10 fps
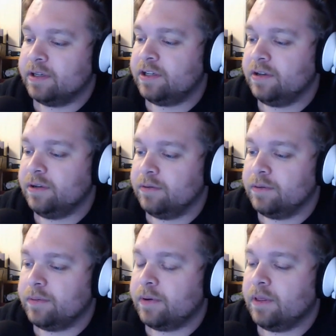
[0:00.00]

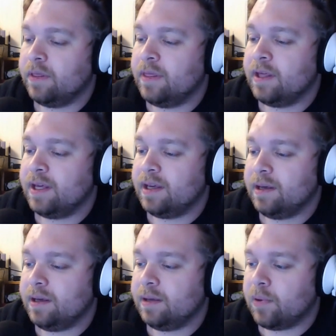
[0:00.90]
to
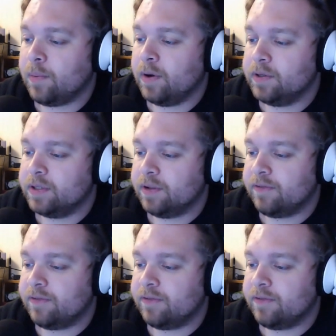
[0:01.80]
the proposal